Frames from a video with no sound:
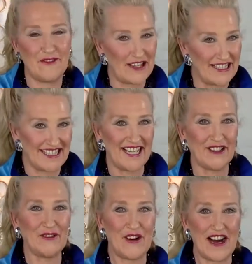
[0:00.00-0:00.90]
every
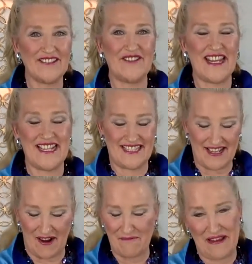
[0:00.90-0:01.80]
single one of
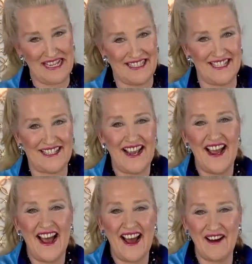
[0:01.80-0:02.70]
these uh, pieces,
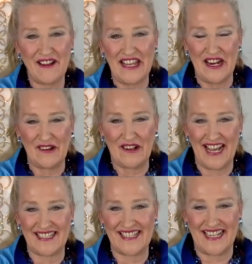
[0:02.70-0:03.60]
uh, you know,
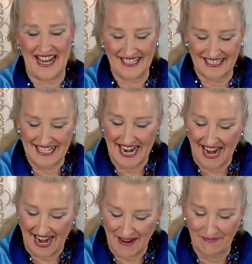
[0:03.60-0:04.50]
gets gets
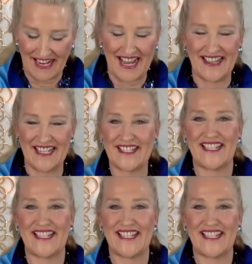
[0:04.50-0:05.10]
named, and the